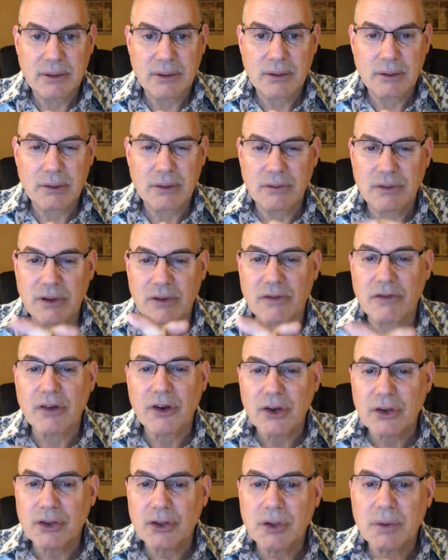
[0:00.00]
we've
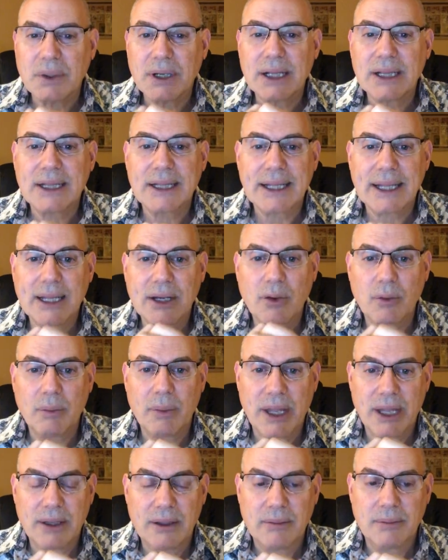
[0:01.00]
referred to it a little
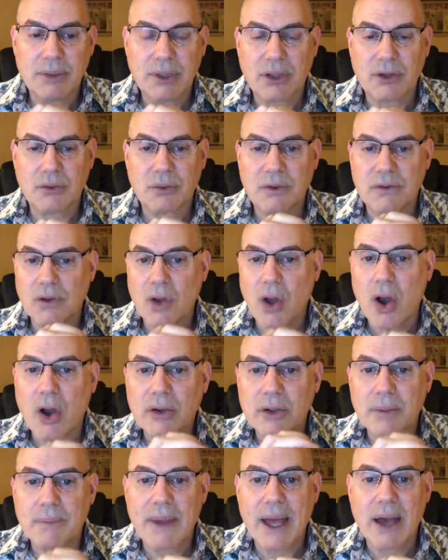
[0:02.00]
bit because we've talked
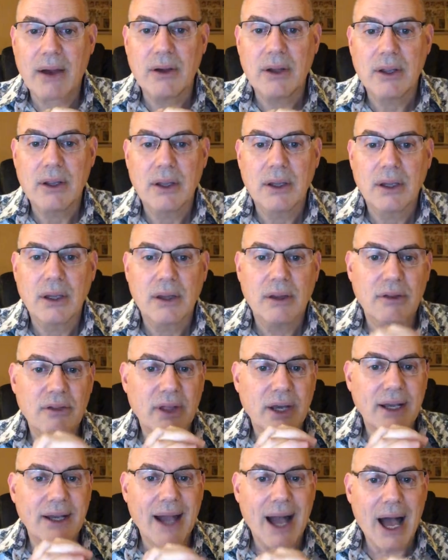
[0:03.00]
about the
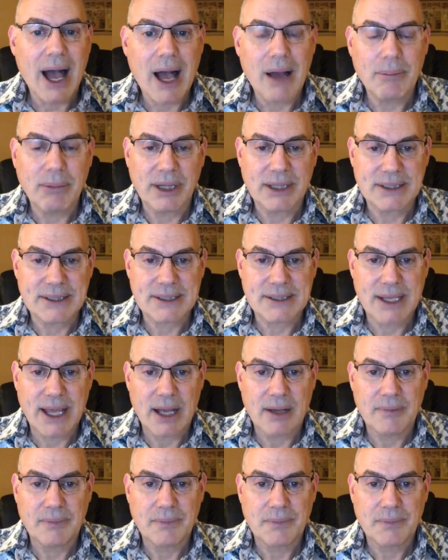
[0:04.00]
goblet cell,